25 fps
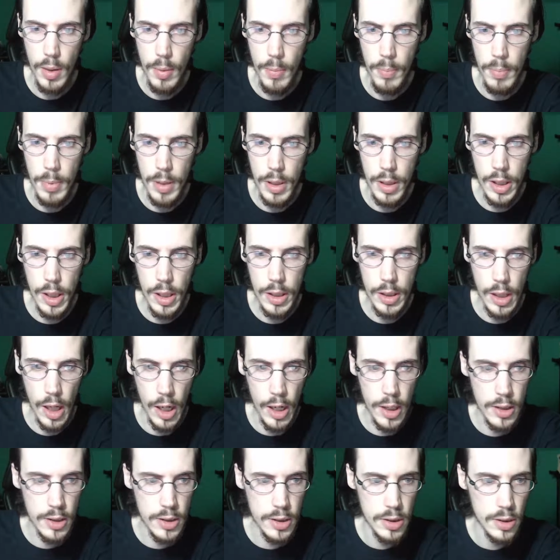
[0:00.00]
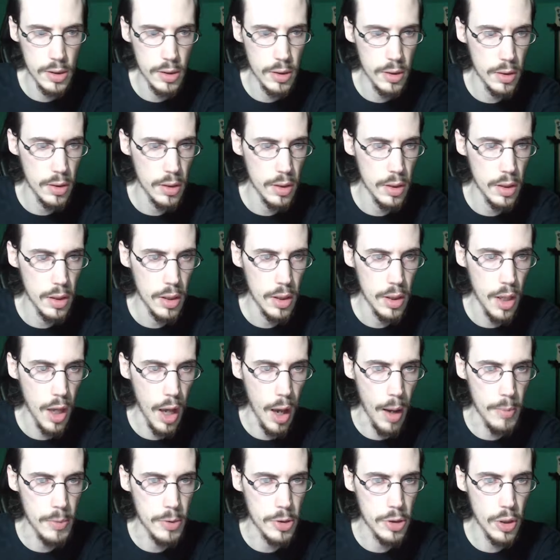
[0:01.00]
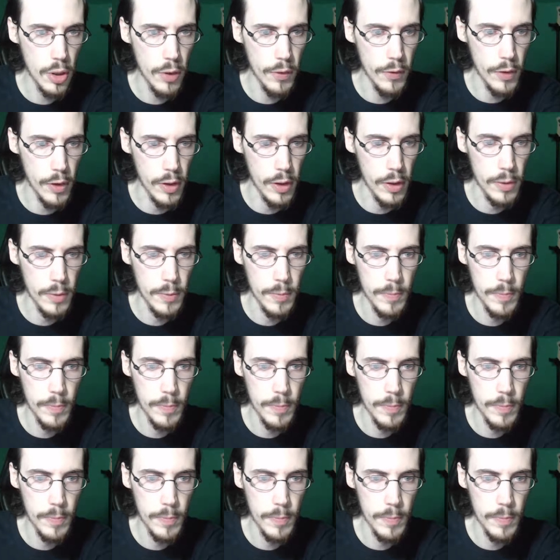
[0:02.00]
Midland Knights? I'm sure of it.